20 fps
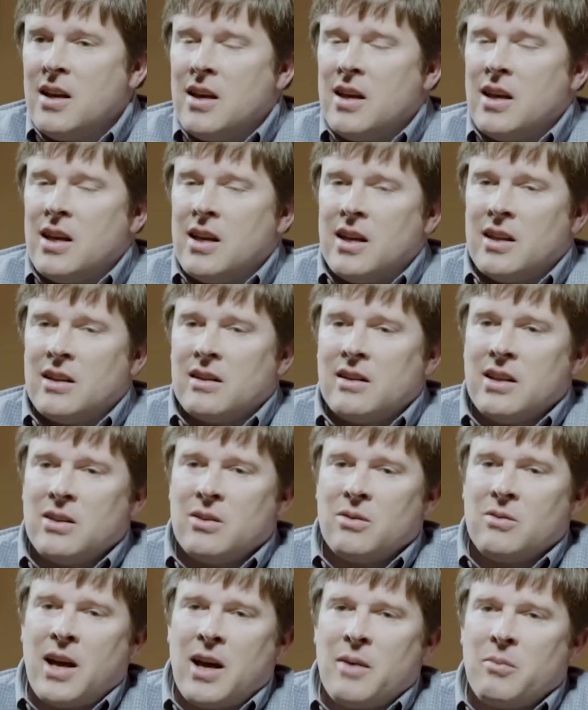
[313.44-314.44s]
And
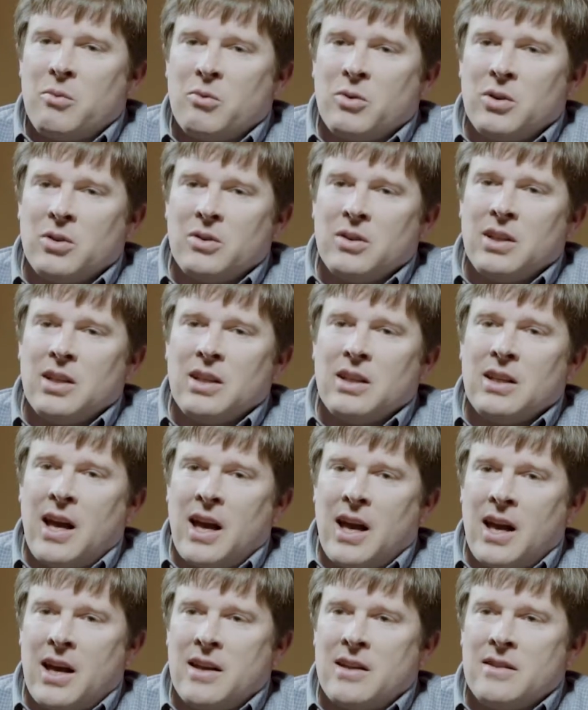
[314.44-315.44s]
LigoLab really
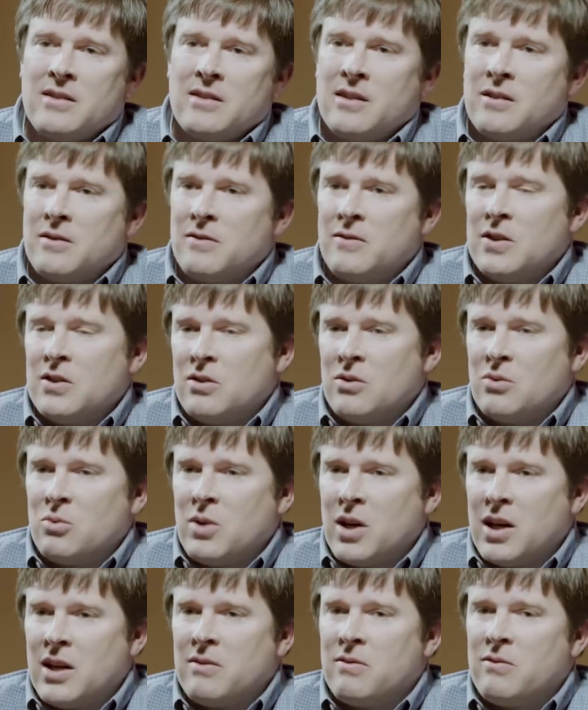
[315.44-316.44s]
has an efficient
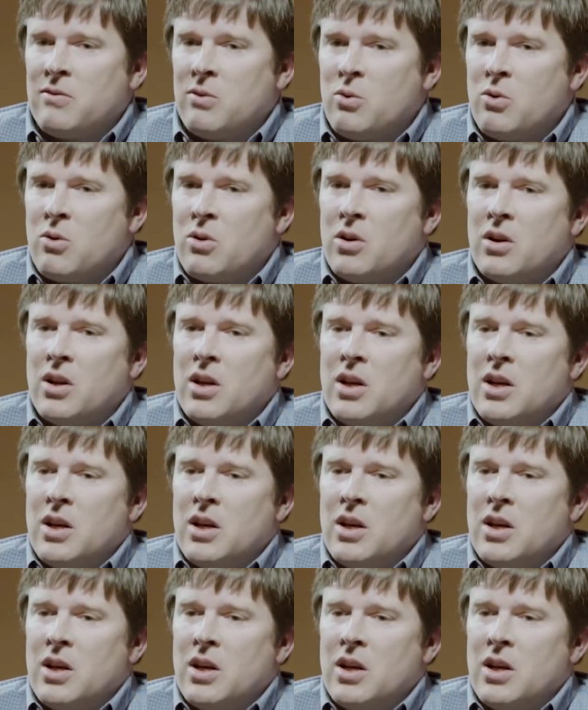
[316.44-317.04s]
way for